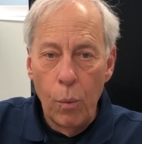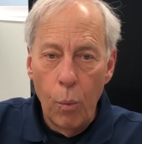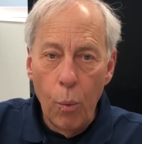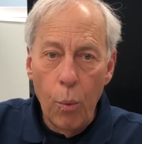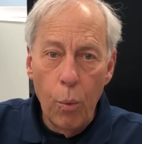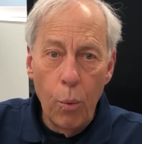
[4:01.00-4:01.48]

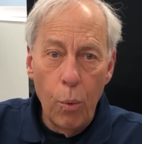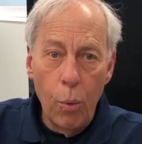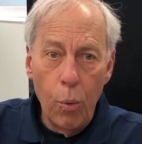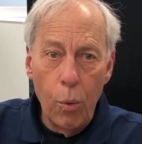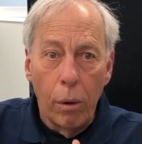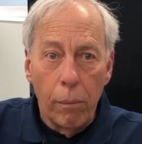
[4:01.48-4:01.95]

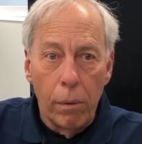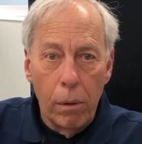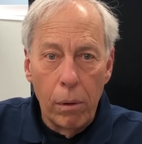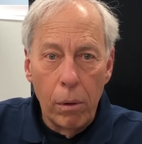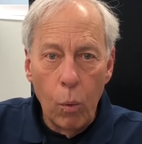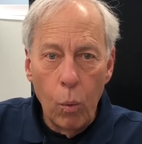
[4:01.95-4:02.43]
oh,
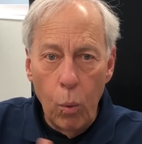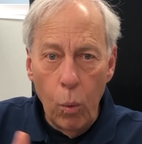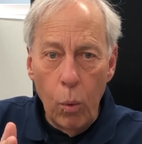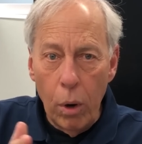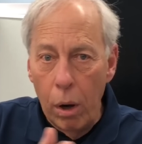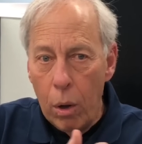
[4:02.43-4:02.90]

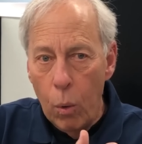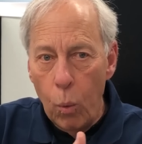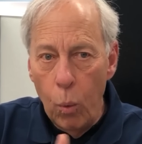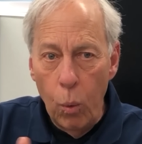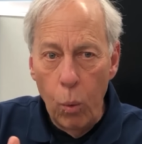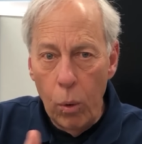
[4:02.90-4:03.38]
ooh,
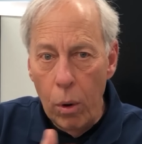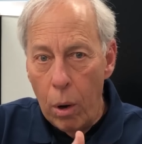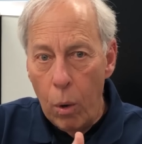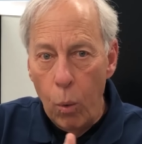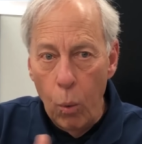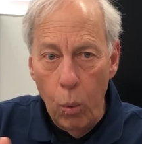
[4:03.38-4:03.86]
ooh,
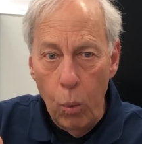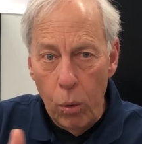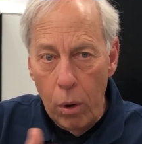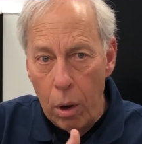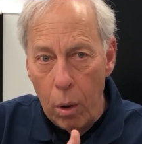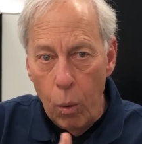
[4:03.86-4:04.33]
ooh,
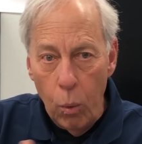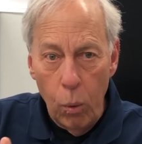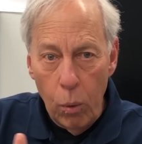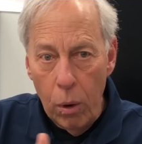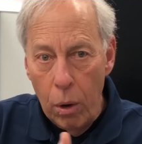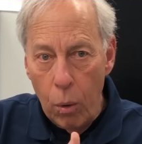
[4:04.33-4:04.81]
ooh,
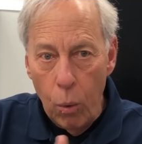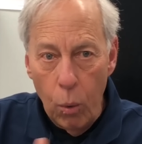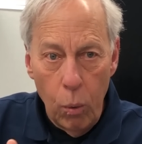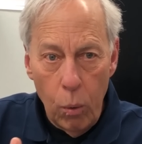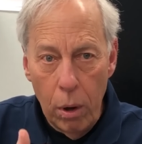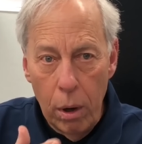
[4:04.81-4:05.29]

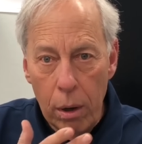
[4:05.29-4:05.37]
ooh.